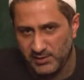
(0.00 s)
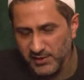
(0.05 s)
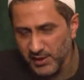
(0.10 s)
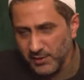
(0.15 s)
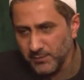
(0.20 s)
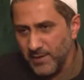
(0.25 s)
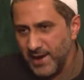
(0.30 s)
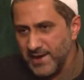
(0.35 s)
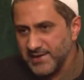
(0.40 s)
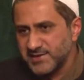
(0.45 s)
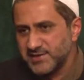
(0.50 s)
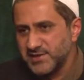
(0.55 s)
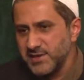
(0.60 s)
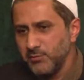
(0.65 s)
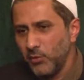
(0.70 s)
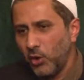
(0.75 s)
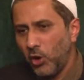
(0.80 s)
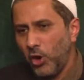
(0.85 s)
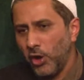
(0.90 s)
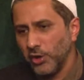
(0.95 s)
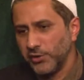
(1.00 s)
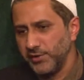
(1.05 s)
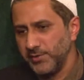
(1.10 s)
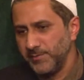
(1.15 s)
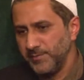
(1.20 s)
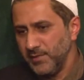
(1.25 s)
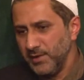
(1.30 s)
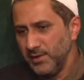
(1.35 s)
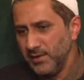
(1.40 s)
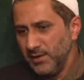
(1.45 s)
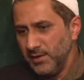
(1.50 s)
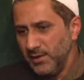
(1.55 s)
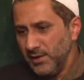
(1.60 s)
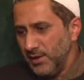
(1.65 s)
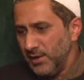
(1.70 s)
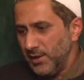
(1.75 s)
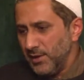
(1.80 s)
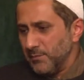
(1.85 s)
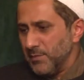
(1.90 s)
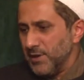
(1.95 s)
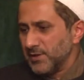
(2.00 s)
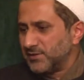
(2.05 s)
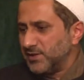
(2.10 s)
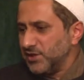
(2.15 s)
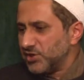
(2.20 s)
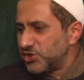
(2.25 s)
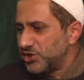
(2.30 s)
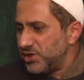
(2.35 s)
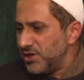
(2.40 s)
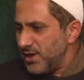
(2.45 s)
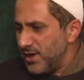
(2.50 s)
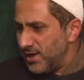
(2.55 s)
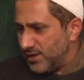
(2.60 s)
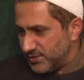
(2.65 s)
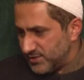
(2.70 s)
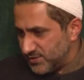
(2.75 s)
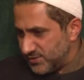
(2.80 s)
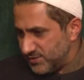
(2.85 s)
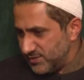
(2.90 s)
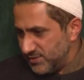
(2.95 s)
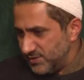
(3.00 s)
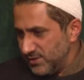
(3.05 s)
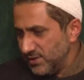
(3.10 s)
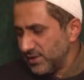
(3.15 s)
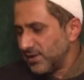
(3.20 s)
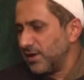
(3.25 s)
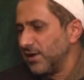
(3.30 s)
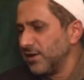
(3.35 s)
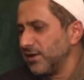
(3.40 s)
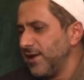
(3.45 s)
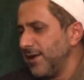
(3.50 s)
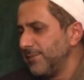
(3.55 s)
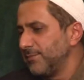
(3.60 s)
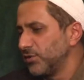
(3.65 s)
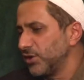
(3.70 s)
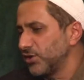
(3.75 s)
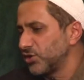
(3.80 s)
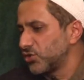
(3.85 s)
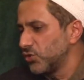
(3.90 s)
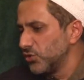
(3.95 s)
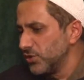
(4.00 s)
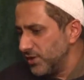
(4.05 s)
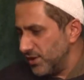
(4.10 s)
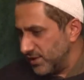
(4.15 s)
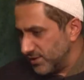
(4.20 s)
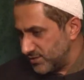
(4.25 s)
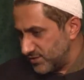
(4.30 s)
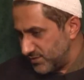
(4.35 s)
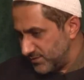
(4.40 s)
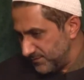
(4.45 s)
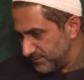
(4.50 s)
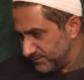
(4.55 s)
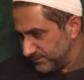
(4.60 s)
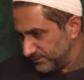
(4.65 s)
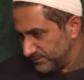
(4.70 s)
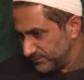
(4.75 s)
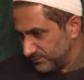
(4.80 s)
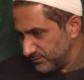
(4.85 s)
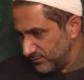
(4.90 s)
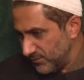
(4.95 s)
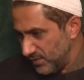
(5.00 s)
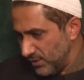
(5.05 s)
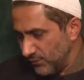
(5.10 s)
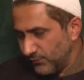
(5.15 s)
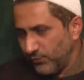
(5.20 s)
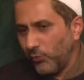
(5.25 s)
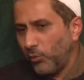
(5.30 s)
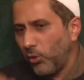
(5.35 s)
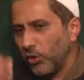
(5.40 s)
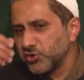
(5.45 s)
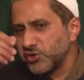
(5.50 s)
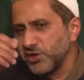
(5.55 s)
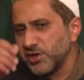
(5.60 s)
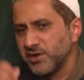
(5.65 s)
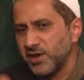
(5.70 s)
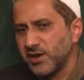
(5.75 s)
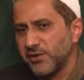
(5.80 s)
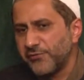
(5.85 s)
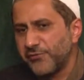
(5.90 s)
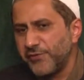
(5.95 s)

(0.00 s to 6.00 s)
that might seem odd, but the Shias condemn the Sunnis for washing their